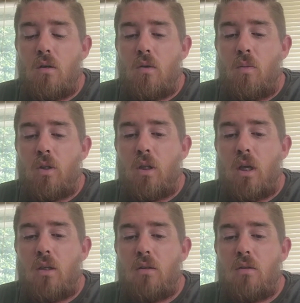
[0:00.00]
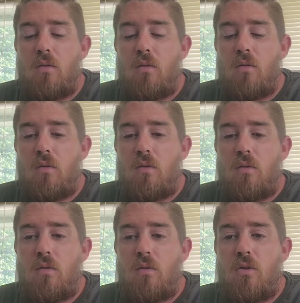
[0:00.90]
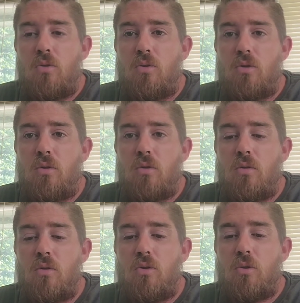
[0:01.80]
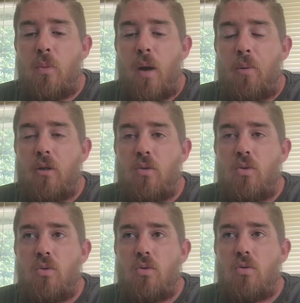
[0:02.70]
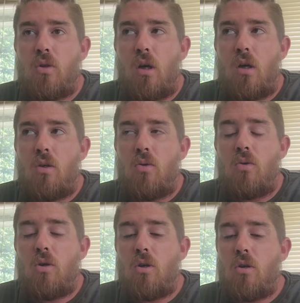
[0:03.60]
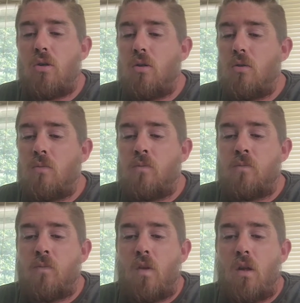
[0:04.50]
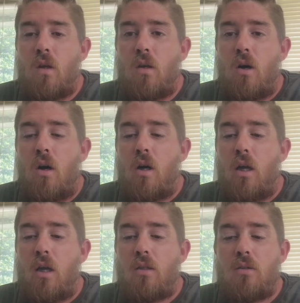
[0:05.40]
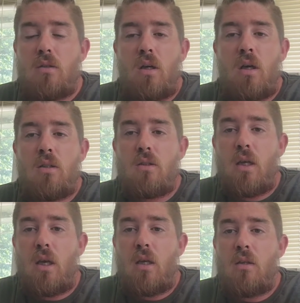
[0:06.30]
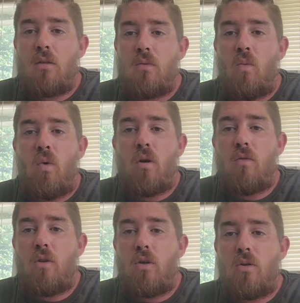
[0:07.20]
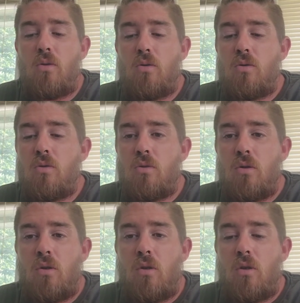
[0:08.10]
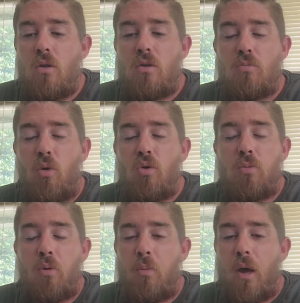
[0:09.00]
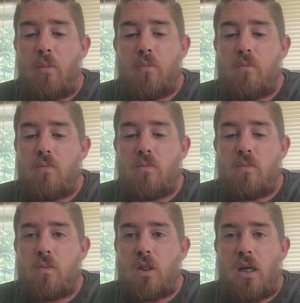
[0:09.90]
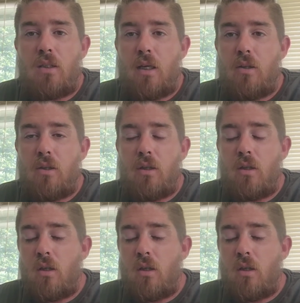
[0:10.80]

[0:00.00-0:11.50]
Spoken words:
And with that, use your mapping tools, Google Earth, OnX, HuntStand, one of those. There's multiple map sites out there.